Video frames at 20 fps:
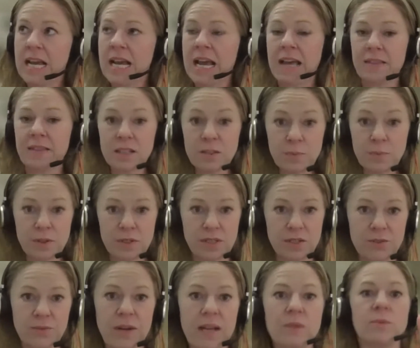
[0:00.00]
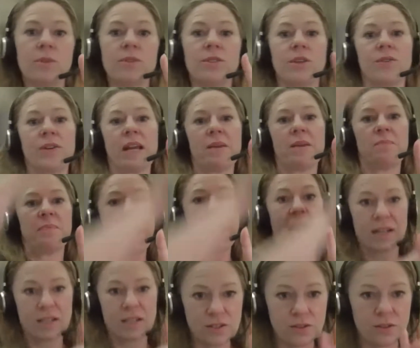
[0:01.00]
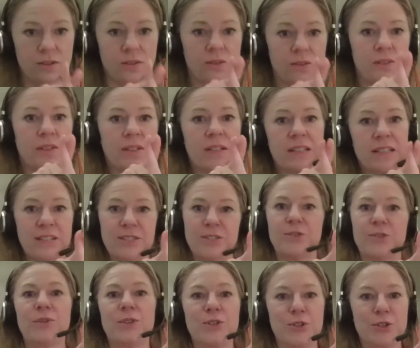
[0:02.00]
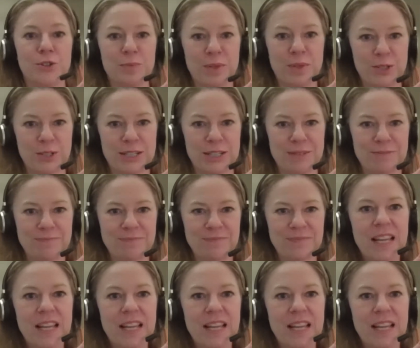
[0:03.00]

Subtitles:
and this person's friend will donate back to this original person.